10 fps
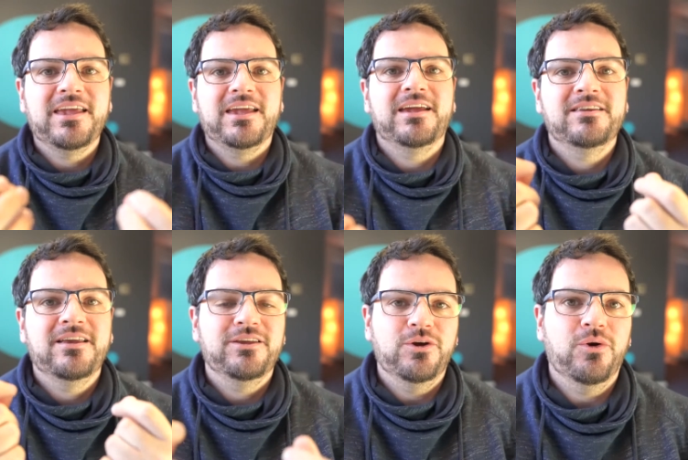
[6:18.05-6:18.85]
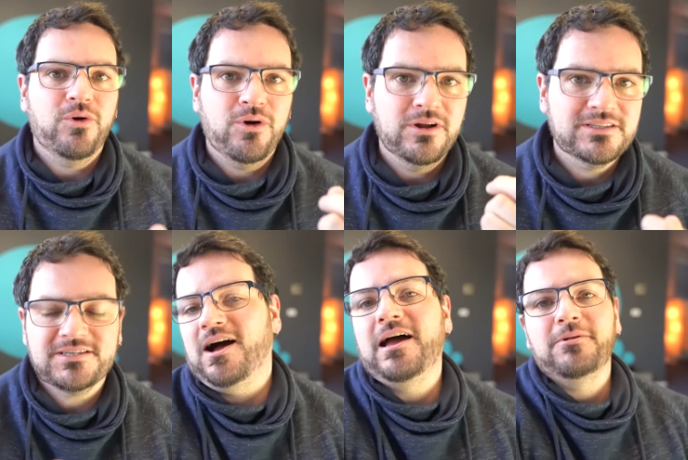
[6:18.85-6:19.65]
in your
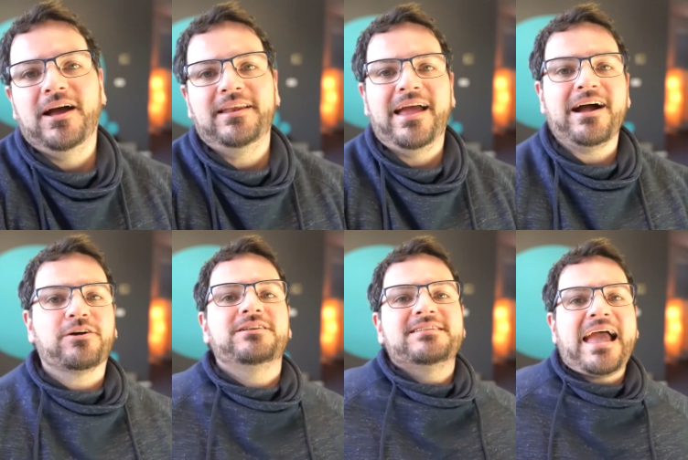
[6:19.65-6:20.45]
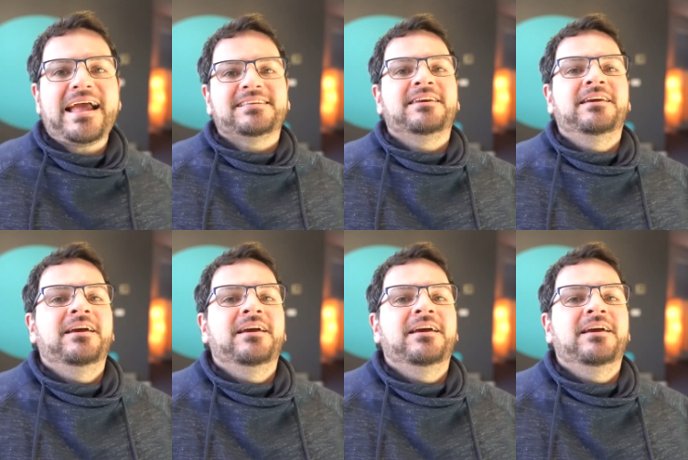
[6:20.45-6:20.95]
timeline. How good is that?